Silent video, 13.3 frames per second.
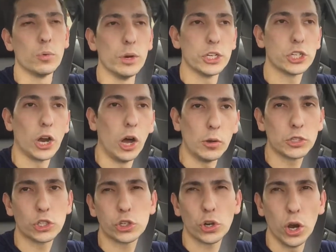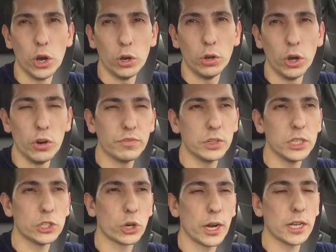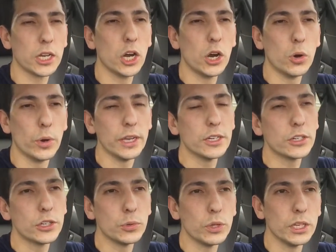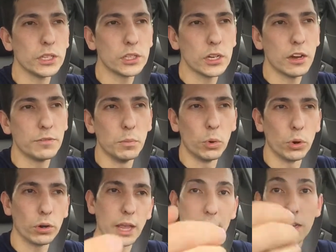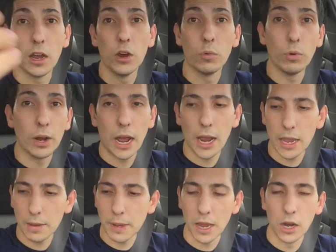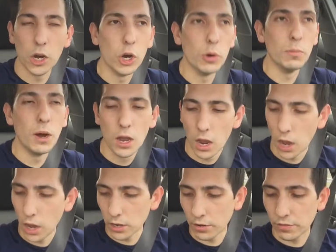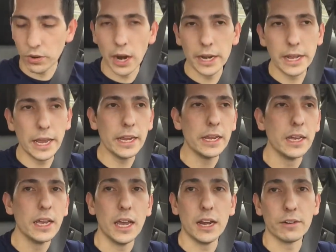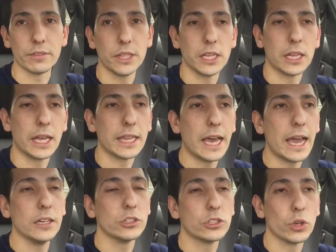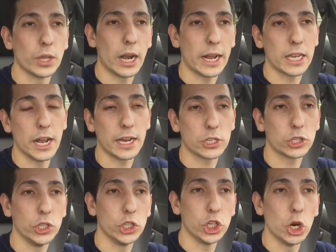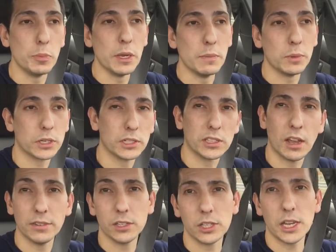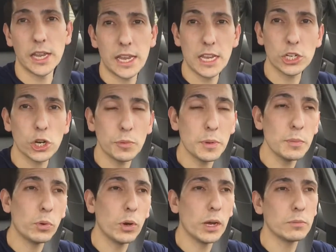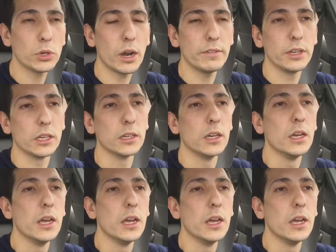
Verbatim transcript: which I'll, I'll hopefully try to go into this stuff more, like when I am at home on a Friday and everything like that, so that I can actually show people, because obviously I can't show people while I'm driving.